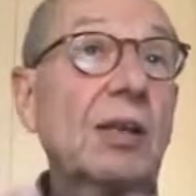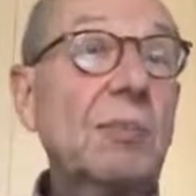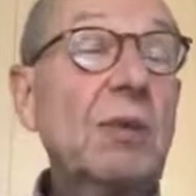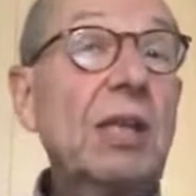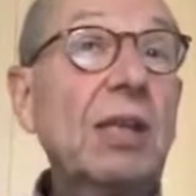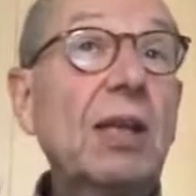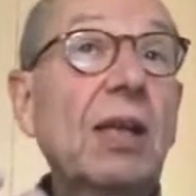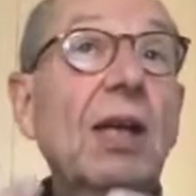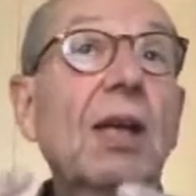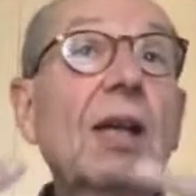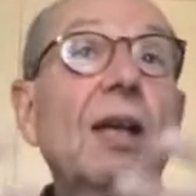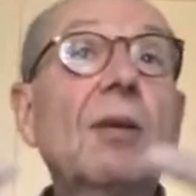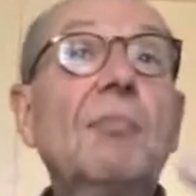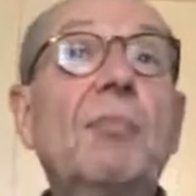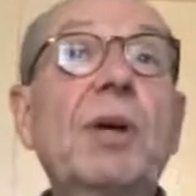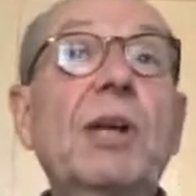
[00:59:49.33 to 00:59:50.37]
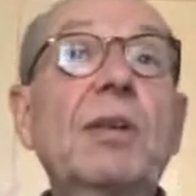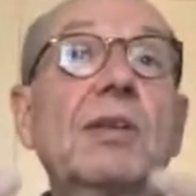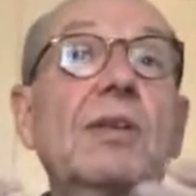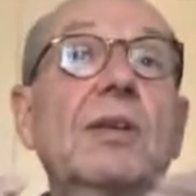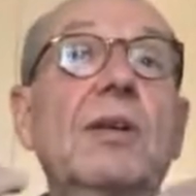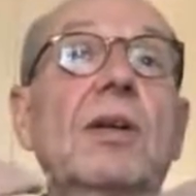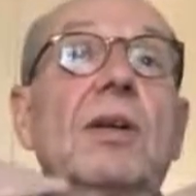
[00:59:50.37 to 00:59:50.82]
me, but
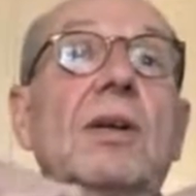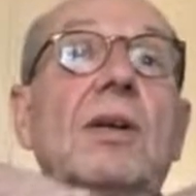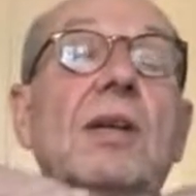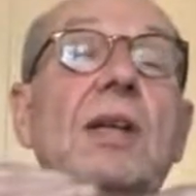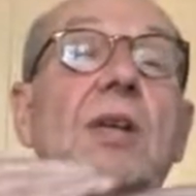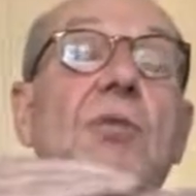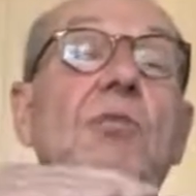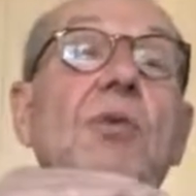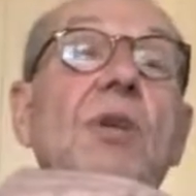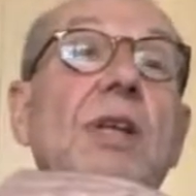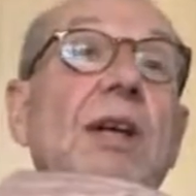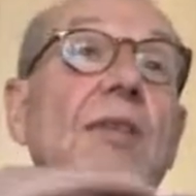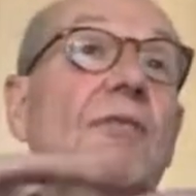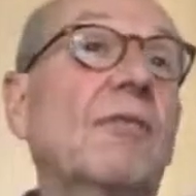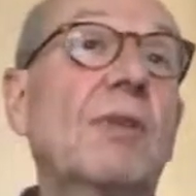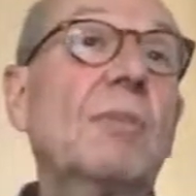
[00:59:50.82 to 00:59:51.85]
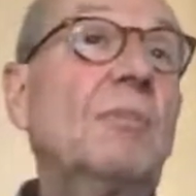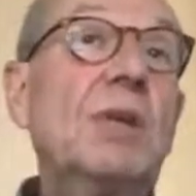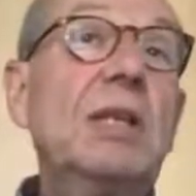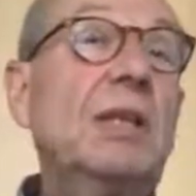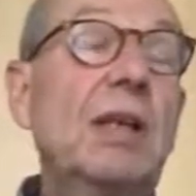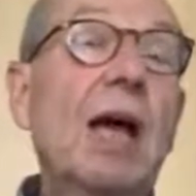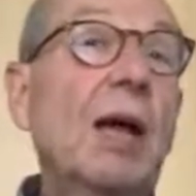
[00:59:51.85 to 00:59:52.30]
it would have
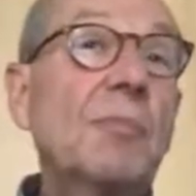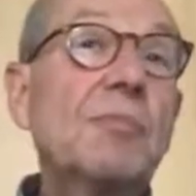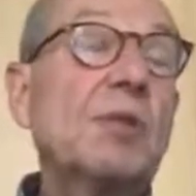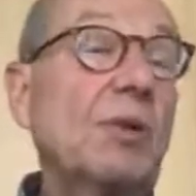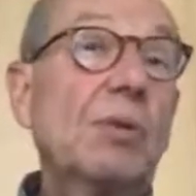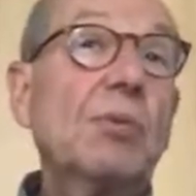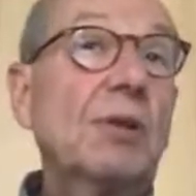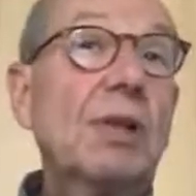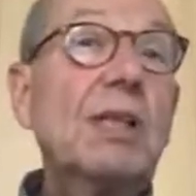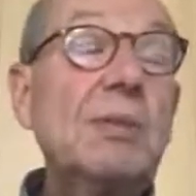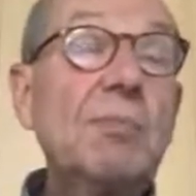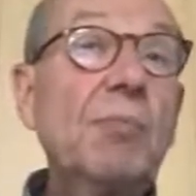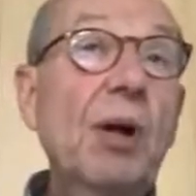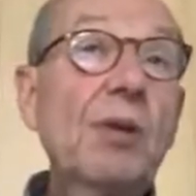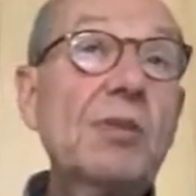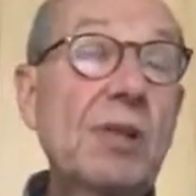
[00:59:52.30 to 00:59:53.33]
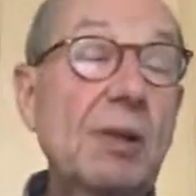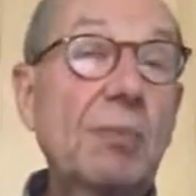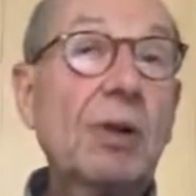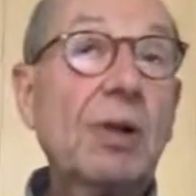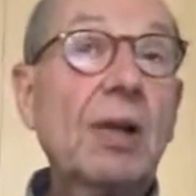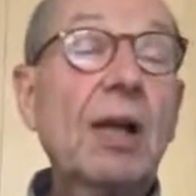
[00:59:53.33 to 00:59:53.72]
been absolutely impossible.